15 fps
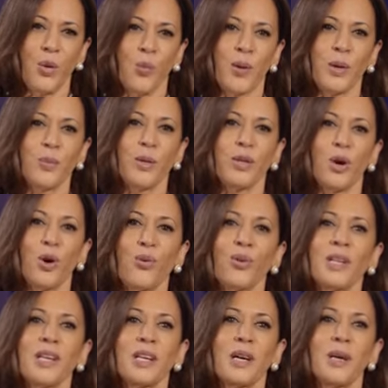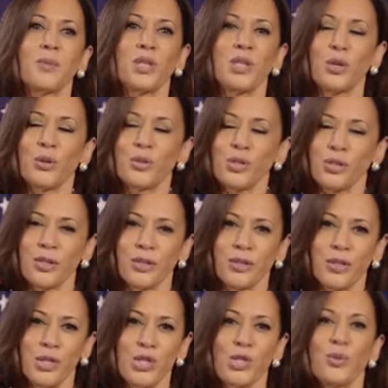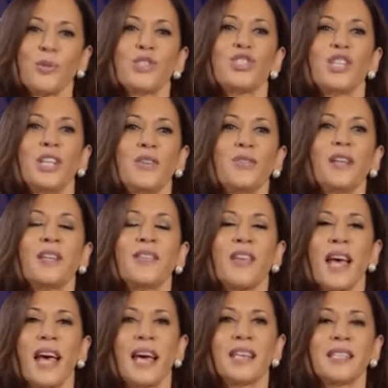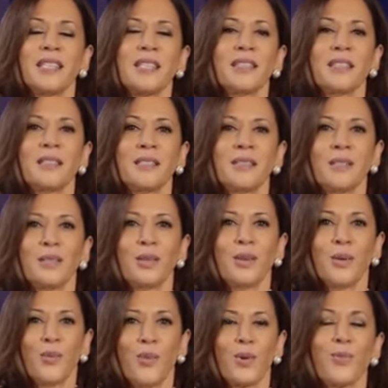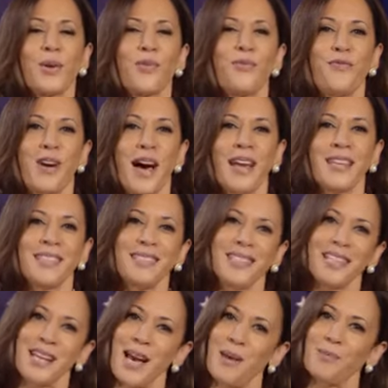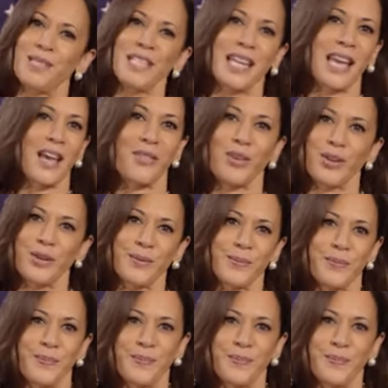We will only come closer to achieving that when we finally come together.